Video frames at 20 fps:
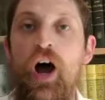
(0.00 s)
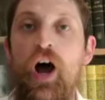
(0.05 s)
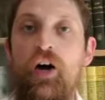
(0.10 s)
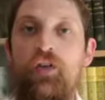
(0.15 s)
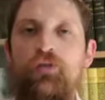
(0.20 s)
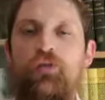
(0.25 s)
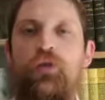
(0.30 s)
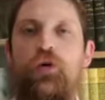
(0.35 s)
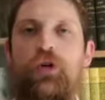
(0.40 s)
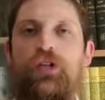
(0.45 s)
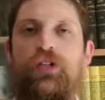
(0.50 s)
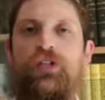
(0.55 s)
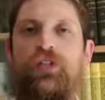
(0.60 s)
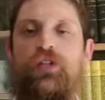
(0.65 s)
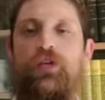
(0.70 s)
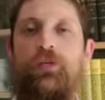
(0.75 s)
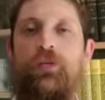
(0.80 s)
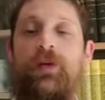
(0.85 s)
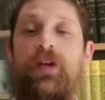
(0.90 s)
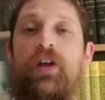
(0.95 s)

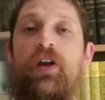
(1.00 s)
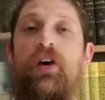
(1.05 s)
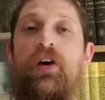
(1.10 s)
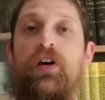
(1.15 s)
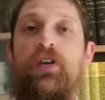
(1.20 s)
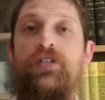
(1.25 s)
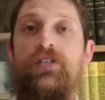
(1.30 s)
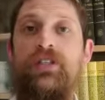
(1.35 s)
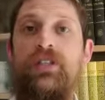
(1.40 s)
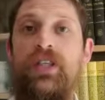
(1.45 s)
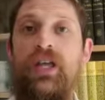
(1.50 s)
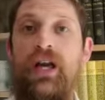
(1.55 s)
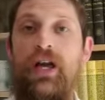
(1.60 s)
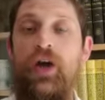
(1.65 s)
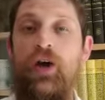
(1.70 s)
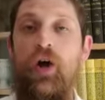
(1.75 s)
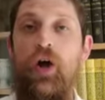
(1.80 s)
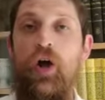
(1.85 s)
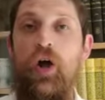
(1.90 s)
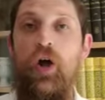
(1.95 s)
Unfortunately, because
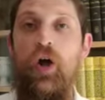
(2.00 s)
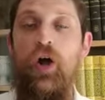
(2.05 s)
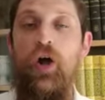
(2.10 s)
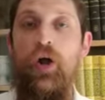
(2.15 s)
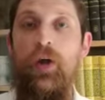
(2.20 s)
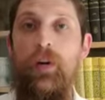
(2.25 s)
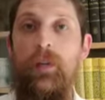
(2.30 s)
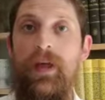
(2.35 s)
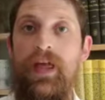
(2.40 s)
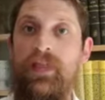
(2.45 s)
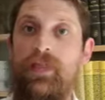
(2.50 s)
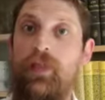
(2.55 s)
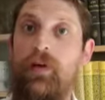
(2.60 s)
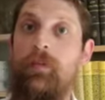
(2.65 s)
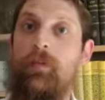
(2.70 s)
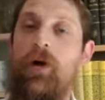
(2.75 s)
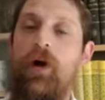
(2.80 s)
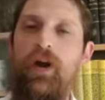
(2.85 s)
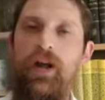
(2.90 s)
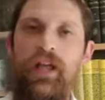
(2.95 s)
there are in the
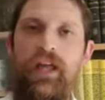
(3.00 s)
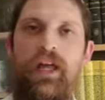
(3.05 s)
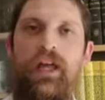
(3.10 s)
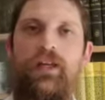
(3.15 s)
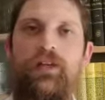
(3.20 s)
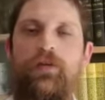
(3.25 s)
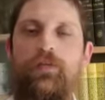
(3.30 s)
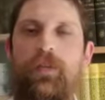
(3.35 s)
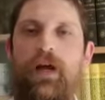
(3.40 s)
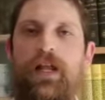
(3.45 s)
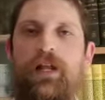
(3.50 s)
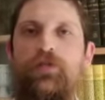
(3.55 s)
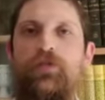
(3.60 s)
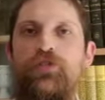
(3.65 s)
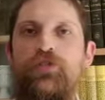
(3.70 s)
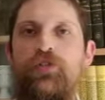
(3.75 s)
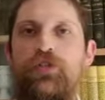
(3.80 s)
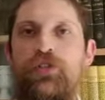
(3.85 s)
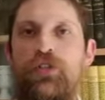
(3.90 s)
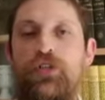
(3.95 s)
market many
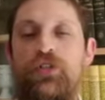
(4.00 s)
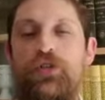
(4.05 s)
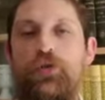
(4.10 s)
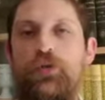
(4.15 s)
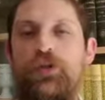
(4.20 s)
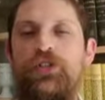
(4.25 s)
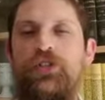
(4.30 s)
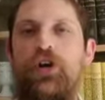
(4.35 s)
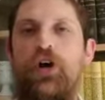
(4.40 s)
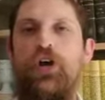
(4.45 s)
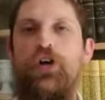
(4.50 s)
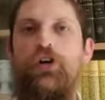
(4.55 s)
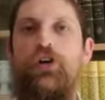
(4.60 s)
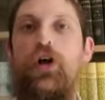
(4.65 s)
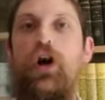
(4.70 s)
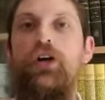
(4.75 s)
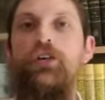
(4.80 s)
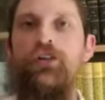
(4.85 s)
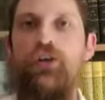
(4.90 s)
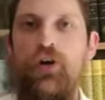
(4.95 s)
mezuzahs which are
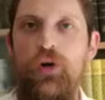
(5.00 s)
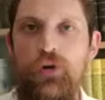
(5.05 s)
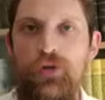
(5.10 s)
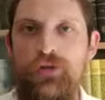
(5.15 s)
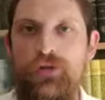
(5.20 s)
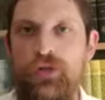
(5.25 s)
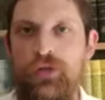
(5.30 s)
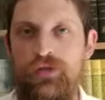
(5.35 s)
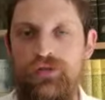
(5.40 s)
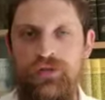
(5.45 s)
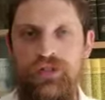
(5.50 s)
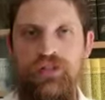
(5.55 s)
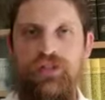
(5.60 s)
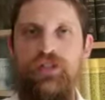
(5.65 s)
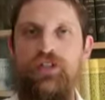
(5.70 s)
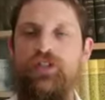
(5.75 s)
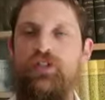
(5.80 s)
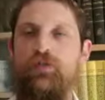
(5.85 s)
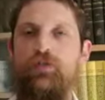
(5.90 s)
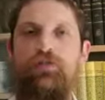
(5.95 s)
not kosher, such
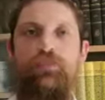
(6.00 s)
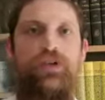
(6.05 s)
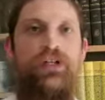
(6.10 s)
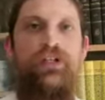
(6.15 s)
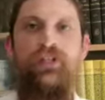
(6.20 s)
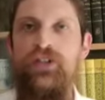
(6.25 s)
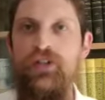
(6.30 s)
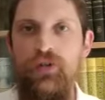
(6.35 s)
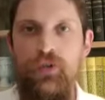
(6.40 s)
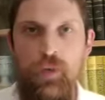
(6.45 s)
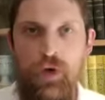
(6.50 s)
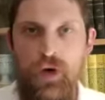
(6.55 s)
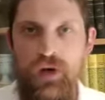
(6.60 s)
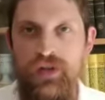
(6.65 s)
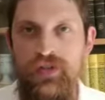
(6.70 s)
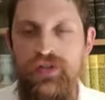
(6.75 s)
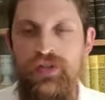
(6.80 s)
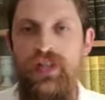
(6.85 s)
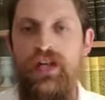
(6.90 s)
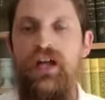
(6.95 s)
as printed
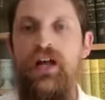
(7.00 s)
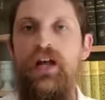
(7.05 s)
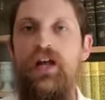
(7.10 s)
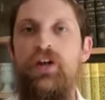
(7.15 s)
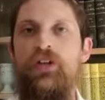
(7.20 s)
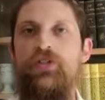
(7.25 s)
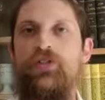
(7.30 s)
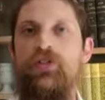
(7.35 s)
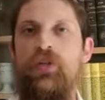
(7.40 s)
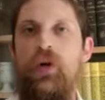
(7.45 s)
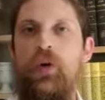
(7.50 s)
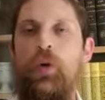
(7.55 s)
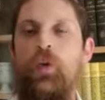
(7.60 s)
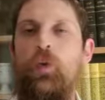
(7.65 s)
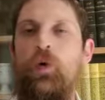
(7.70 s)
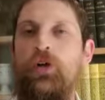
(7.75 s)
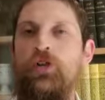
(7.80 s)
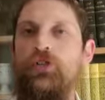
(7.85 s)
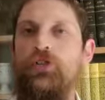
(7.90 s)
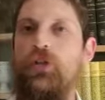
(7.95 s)
ones, so
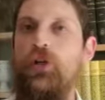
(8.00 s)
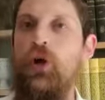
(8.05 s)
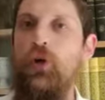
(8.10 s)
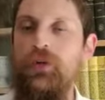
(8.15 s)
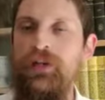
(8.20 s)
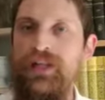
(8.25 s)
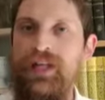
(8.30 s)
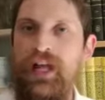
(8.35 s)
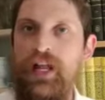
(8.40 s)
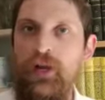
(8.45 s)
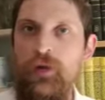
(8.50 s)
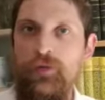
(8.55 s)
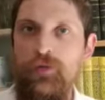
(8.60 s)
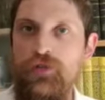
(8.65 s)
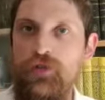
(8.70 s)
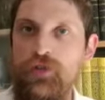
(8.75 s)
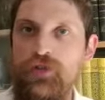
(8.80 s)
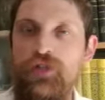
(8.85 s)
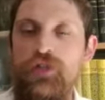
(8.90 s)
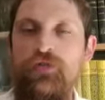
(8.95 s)
one should only get a
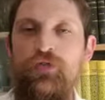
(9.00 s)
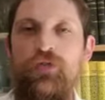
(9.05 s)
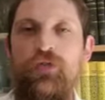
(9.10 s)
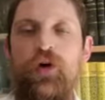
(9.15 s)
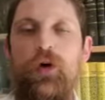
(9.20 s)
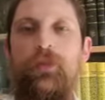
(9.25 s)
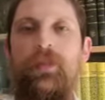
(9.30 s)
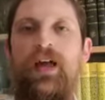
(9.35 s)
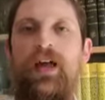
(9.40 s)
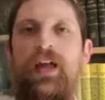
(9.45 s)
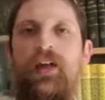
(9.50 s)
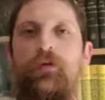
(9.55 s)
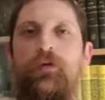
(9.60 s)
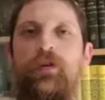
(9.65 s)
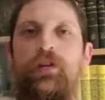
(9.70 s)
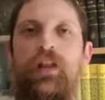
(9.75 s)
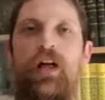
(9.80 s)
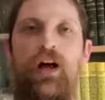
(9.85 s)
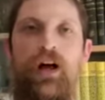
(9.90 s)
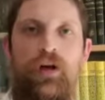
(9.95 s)
mezuzah from a
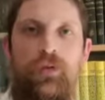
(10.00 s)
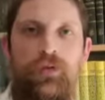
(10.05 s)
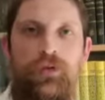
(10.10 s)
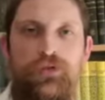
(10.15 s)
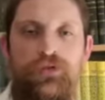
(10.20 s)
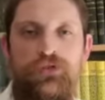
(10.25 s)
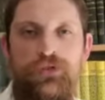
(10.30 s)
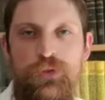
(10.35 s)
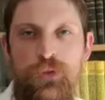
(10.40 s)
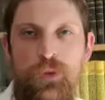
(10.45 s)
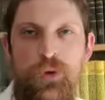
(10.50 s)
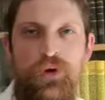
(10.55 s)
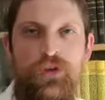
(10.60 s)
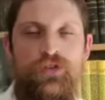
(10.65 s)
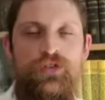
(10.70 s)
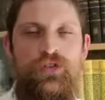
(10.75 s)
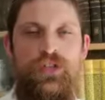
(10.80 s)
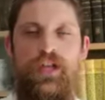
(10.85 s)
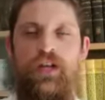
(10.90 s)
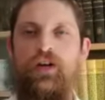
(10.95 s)
reliable
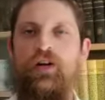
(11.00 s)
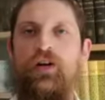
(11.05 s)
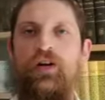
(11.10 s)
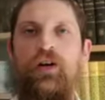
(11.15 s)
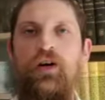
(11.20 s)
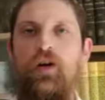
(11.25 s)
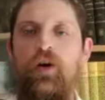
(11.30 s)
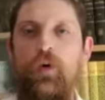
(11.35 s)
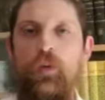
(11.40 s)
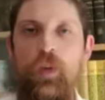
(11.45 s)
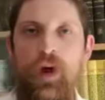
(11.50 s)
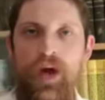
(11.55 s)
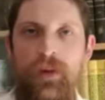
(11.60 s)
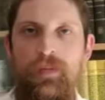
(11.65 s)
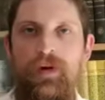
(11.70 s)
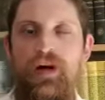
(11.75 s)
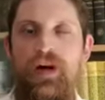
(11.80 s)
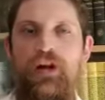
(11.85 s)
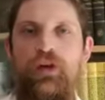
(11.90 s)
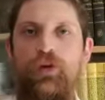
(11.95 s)
source, like a
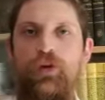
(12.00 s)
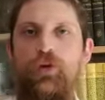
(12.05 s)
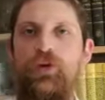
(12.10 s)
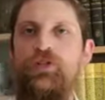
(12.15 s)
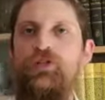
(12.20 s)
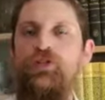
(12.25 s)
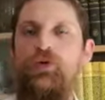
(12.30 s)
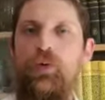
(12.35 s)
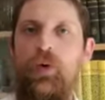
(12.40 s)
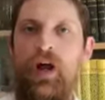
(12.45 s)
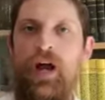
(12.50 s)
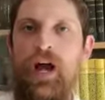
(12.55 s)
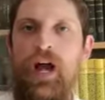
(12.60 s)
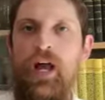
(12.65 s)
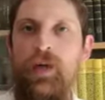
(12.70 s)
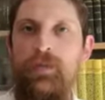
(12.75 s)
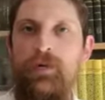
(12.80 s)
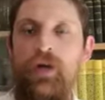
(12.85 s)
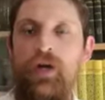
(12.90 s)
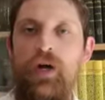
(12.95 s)
rabbi or a
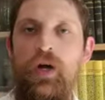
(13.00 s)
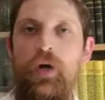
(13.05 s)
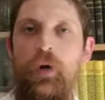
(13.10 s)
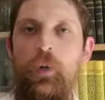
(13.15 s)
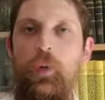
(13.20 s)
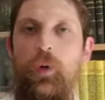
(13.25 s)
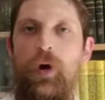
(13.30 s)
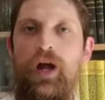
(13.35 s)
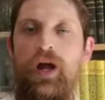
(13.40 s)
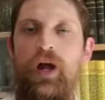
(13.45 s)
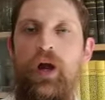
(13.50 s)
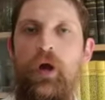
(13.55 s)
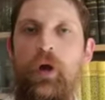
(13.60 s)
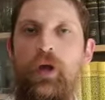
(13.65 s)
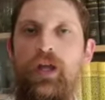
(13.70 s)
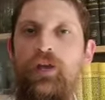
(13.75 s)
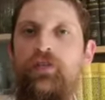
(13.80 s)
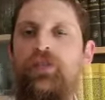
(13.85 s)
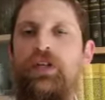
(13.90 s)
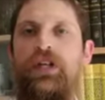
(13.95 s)
scribe,
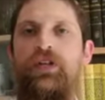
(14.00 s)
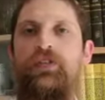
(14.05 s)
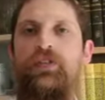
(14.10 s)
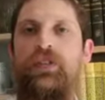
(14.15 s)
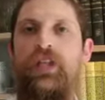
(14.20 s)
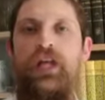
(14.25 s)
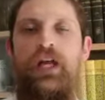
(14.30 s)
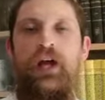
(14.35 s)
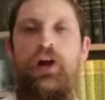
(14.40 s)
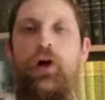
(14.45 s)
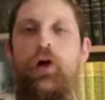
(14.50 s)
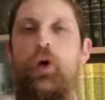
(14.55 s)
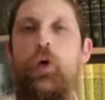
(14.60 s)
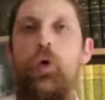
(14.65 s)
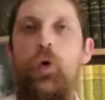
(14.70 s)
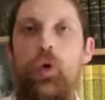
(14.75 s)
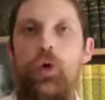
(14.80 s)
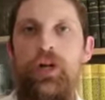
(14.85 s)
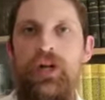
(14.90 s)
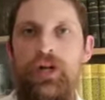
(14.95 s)
where even if they are
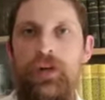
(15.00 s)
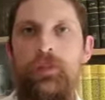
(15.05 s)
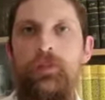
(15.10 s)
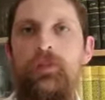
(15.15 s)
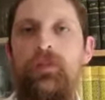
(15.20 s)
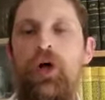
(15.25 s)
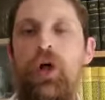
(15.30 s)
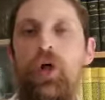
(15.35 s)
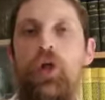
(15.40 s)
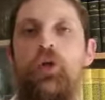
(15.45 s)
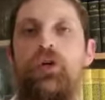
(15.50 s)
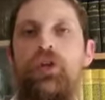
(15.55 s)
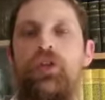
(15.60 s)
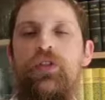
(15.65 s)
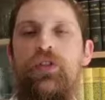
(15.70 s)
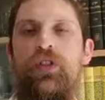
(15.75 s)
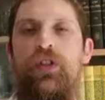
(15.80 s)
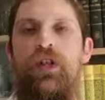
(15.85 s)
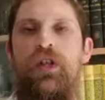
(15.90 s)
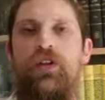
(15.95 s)
ordered in bulk,
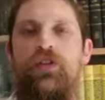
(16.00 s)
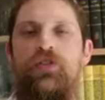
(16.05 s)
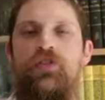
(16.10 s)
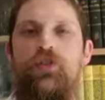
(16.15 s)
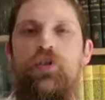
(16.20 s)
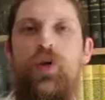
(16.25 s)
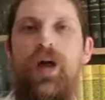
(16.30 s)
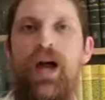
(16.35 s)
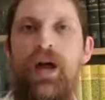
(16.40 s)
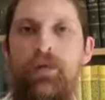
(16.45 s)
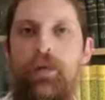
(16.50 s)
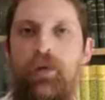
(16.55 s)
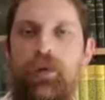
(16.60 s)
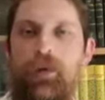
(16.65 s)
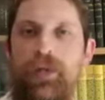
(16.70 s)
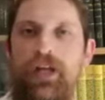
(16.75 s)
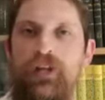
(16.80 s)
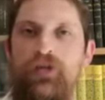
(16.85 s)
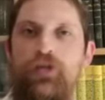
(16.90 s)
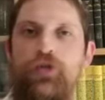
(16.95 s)
the scribe will
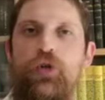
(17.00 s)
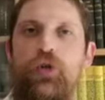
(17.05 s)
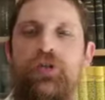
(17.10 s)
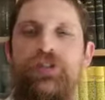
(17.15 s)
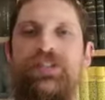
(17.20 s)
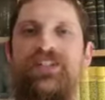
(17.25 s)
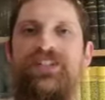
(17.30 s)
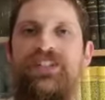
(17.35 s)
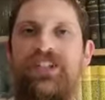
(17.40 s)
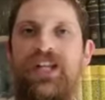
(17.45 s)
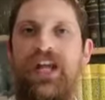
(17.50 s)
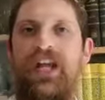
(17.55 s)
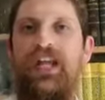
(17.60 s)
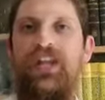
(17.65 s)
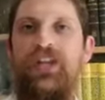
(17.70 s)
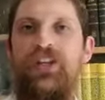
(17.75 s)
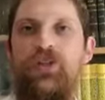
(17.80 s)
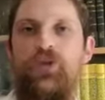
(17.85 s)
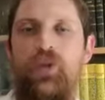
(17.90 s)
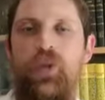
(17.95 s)
make sure to check
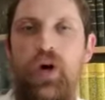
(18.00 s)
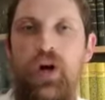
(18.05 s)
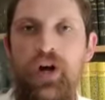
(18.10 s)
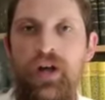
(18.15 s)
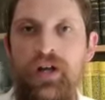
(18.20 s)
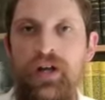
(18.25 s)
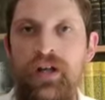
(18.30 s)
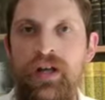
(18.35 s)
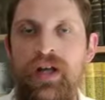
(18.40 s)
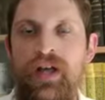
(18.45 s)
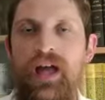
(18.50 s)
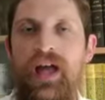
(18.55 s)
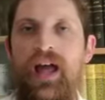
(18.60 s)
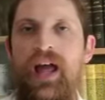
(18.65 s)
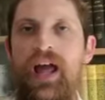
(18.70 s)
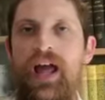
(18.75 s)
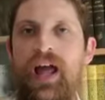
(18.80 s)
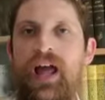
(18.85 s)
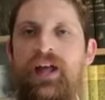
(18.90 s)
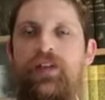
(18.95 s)
each one
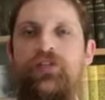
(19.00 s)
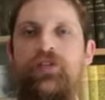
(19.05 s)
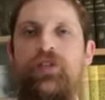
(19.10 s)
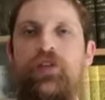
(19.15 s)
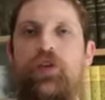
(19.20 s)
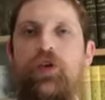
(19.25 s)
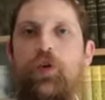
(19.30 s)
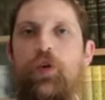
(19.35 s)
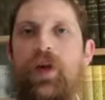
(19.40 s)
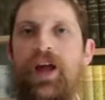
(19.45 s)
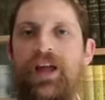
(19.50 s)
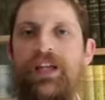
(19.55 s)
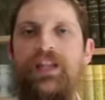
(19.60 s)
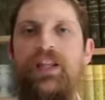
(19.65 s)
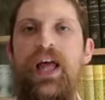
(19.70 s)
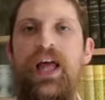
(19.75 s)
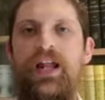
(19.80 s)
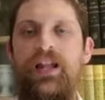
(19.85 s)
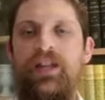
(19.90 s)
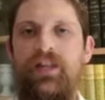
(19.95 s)
and
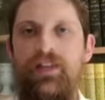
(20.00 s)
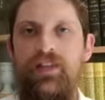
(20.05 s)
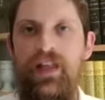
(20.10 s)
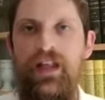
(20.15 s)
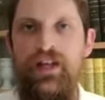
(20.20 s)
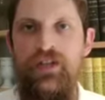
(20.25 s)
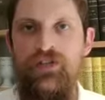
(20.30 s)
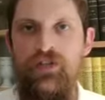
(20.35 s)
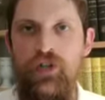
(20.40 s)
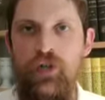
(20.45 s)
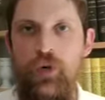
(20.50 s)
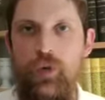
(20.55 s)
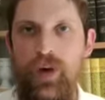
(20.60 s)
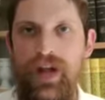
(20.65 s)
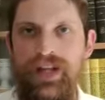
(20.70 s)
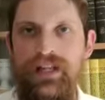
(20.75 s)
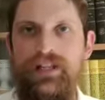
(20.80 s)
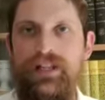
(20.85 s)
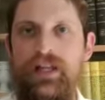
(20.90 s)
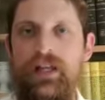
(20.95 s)
correct anything that needs
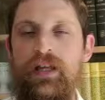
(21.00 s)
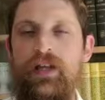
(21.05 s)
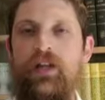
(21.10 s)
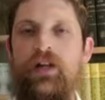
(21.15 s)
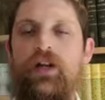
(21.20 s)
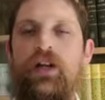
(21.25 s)
correcting.